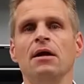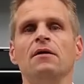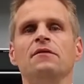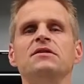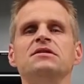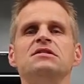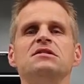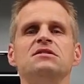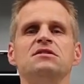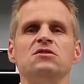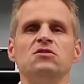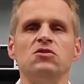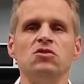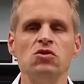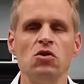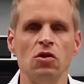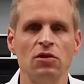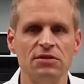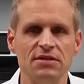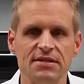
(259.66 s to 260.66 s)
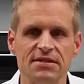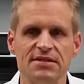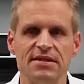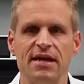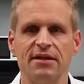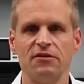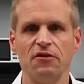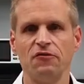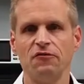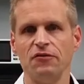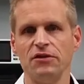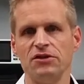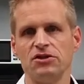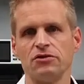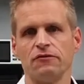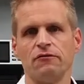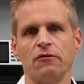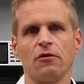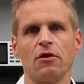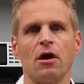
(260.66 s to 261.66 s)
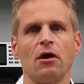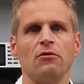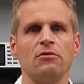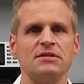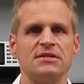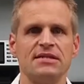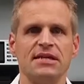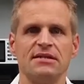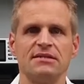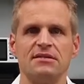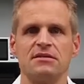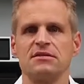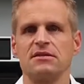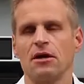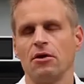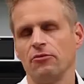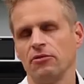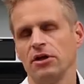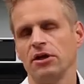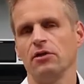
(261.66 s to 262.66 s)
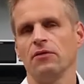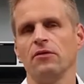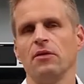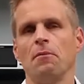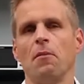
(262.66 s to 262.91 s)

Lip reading: this is not a standard feature for current sensors currently on the